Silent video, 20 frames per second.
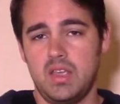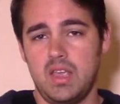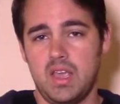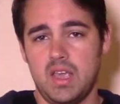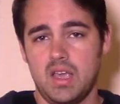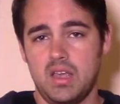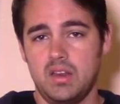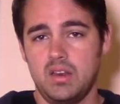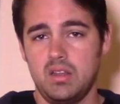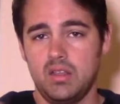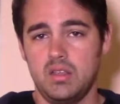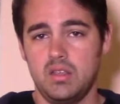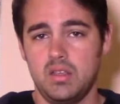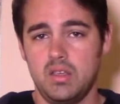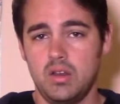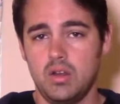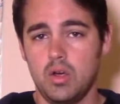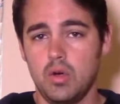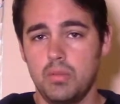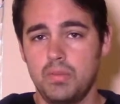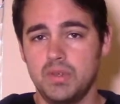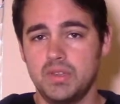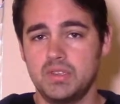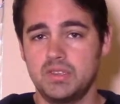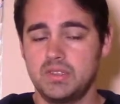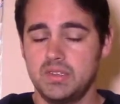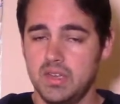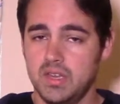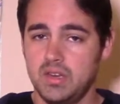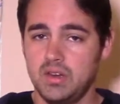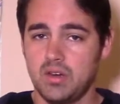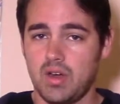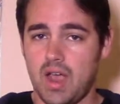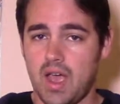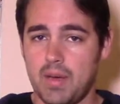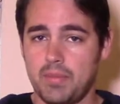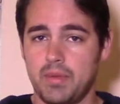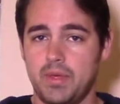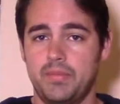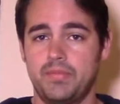and it opens in your
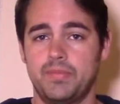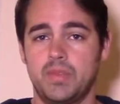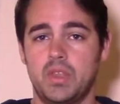app.